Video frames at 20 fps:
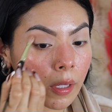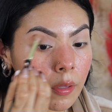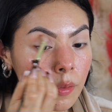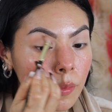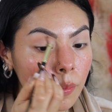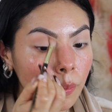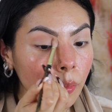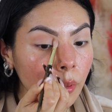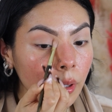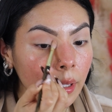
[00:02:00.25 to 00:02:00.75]

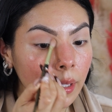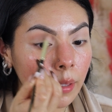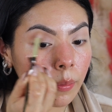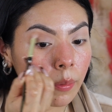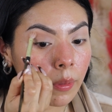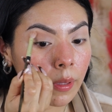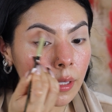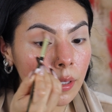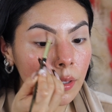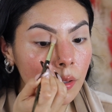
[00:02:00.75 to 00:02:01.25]
is really,
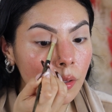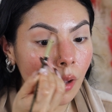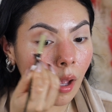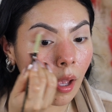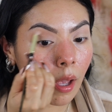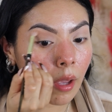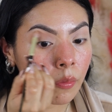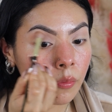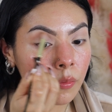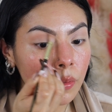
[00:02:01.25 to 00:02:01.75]
really
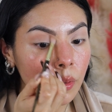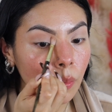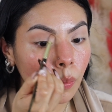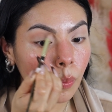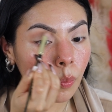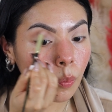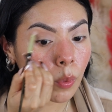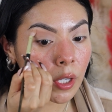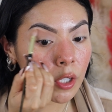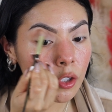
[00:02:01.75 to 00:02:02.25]
soft,
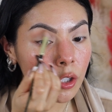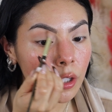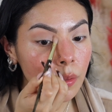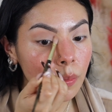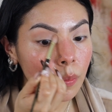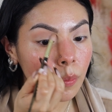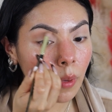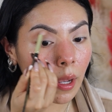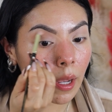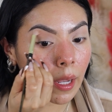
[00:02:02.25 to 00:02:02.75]
which is
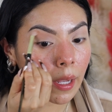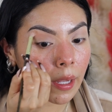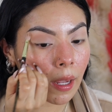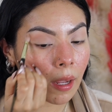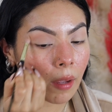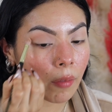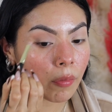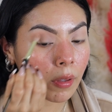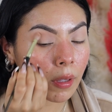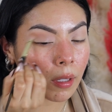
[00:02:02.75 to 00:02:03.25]
why
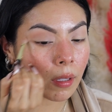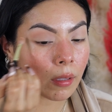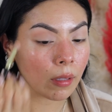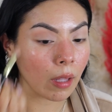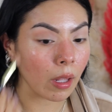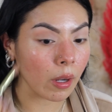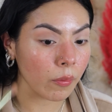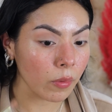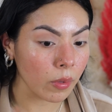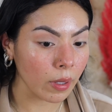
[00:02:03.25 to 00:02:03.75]
I feel like a
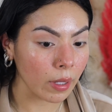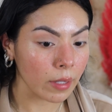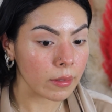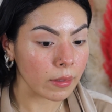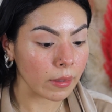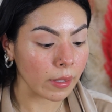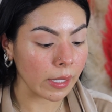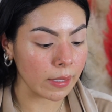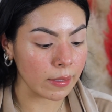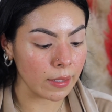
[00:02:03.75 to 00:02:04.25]
lot of you
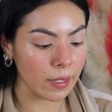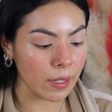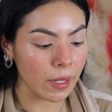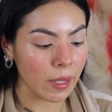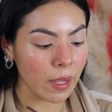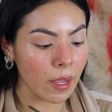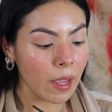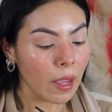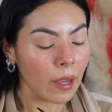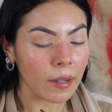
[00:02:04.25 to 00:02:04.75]
guys liked
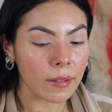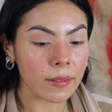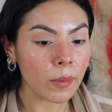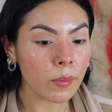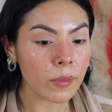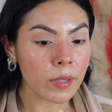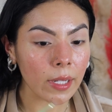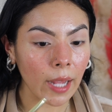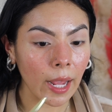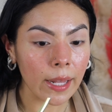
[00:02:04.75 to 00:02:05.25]
it Cause I
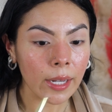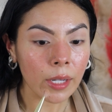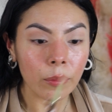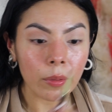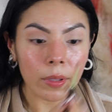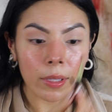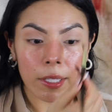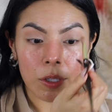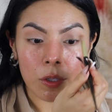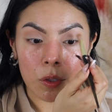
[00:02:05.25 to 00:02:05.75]
was like, I didn't
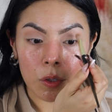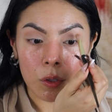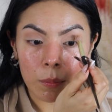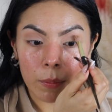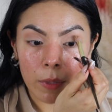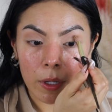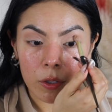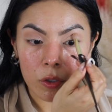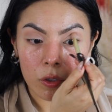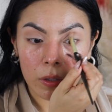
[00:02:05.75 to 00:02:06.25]
really do
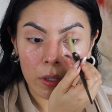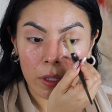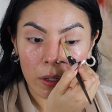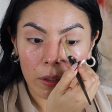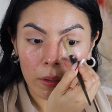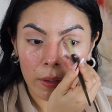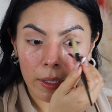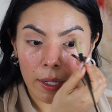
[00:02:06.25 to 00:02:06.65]
much there.